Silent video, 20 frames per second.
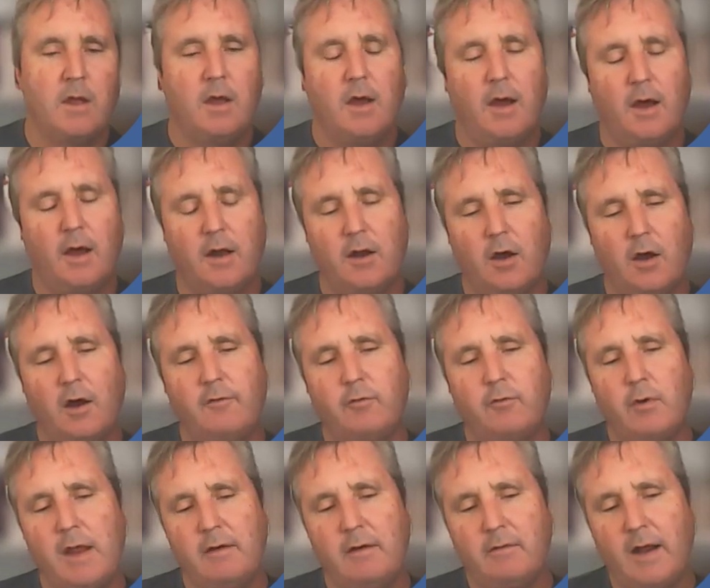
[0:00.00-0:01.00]
And I've
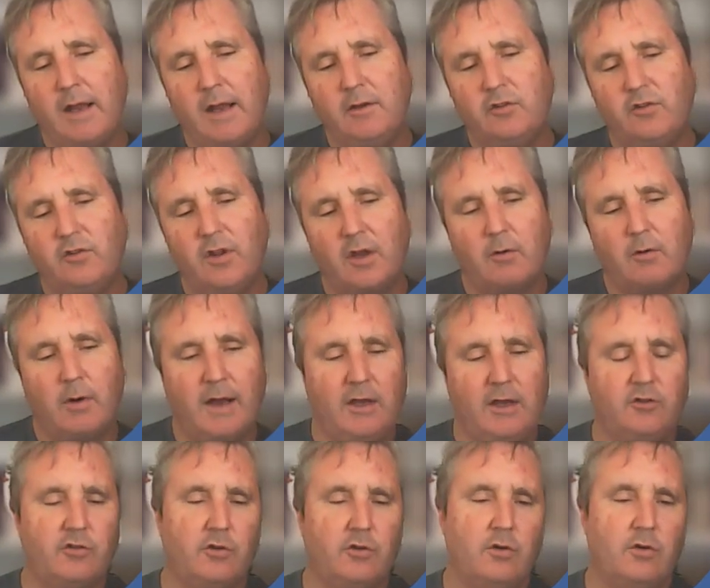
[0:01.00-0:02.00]
rearranged the
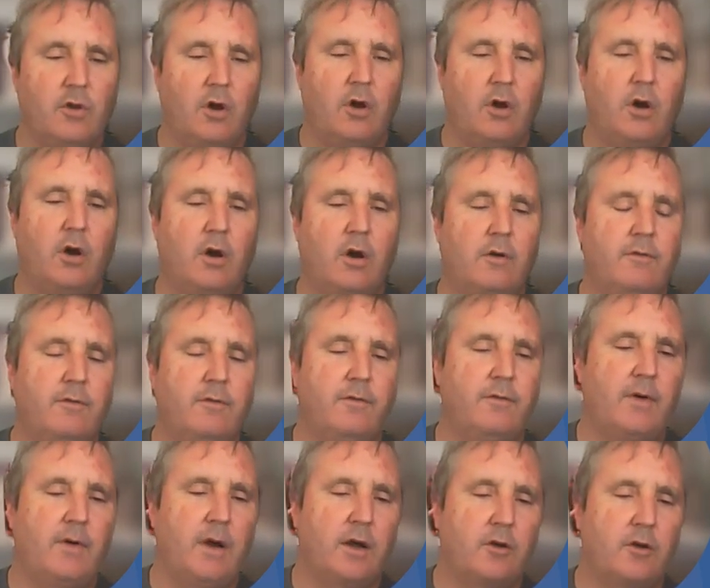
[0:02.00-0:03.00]
equation
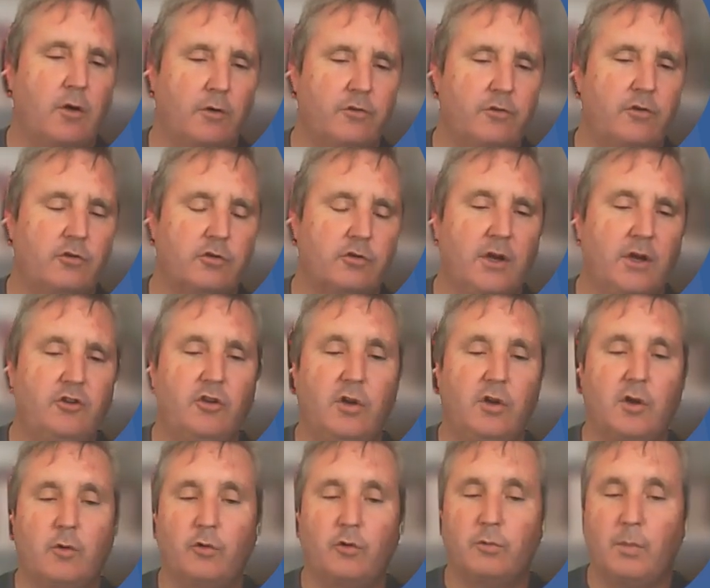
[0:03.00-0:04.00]
of
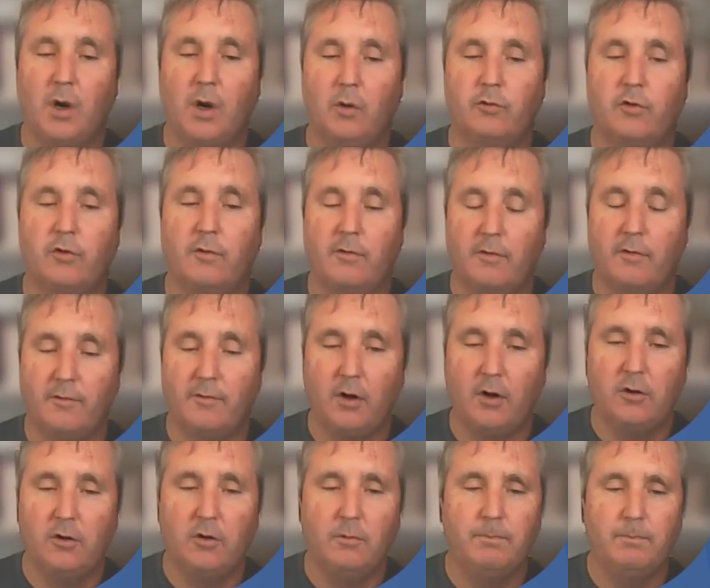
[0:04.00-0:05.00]
concentration equals moles over
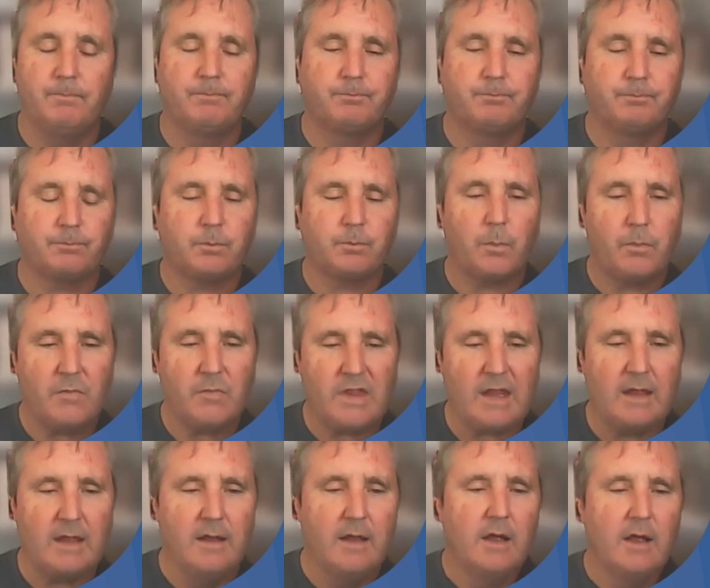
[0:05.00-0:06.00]
volume.
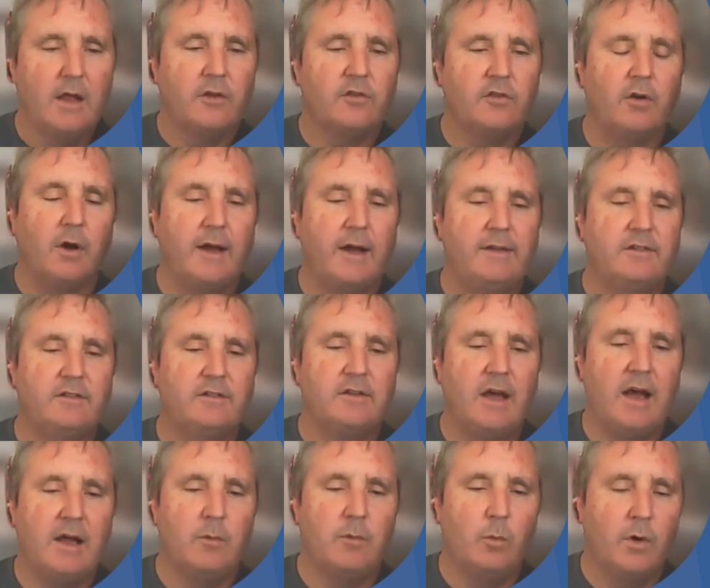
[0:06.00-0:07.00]
So I
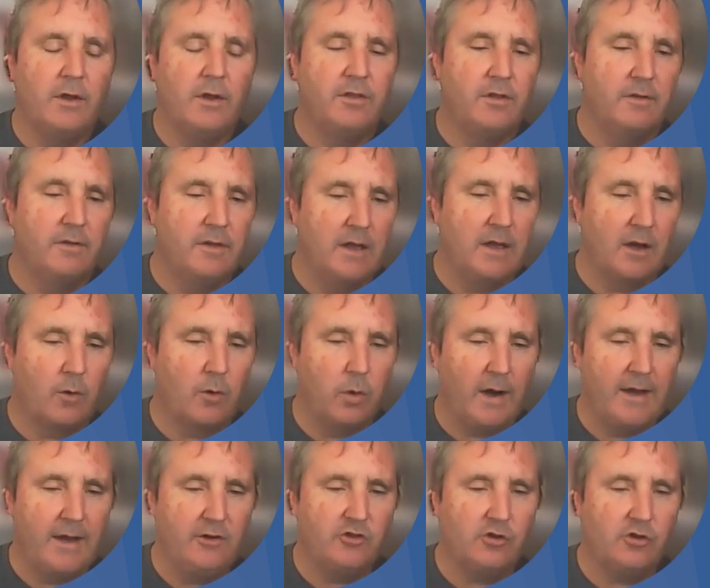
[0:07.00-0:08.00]
start with the
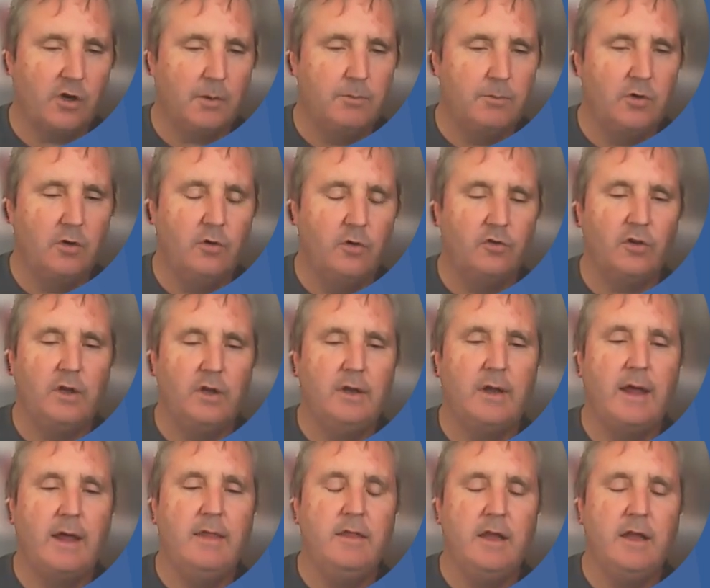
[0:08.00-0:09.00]
equation I'm using,
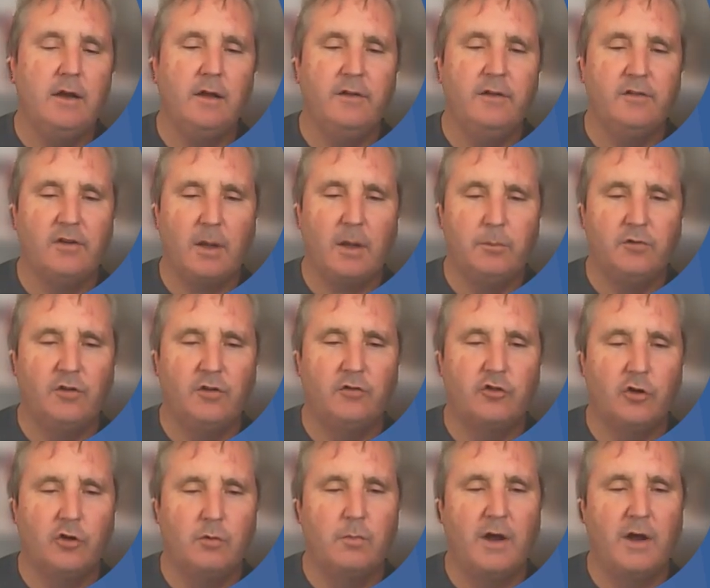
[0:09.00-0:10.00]
and then I
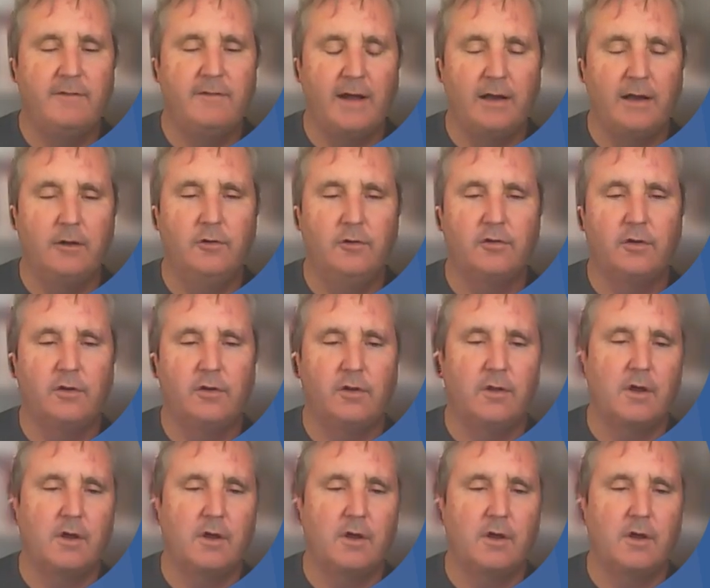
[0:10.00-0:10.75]
substitute my values into the